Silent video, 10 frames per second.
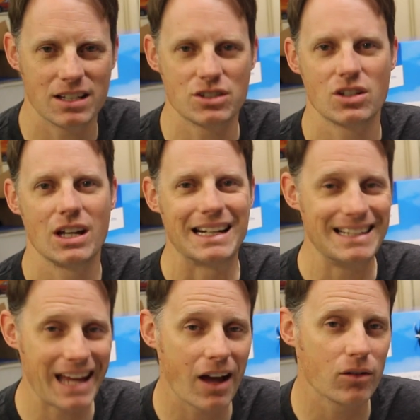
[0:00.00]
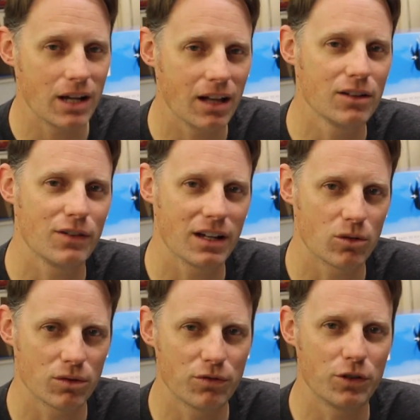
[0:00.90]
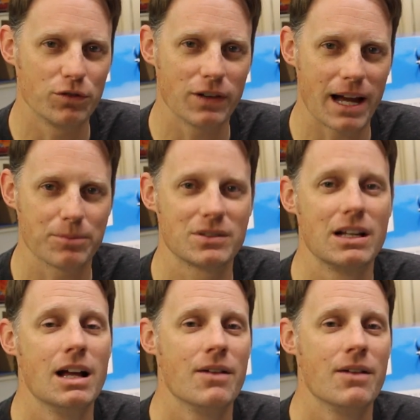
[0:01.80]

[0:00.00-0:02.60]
inch down elevator with full flaps.